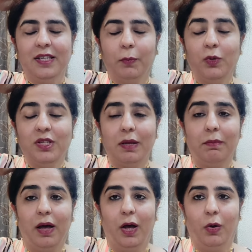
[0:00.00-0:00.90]
Suppose
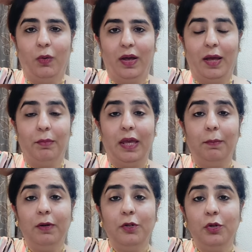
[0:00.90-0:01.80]
somehow I'm
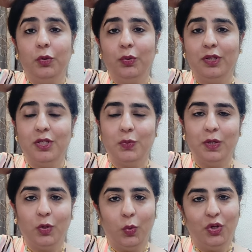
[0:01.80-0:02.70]
able to do this
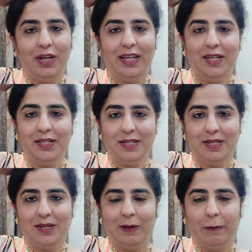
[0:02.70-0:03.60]
with total
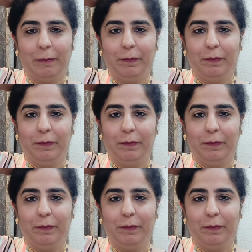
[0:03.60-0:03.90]
ease.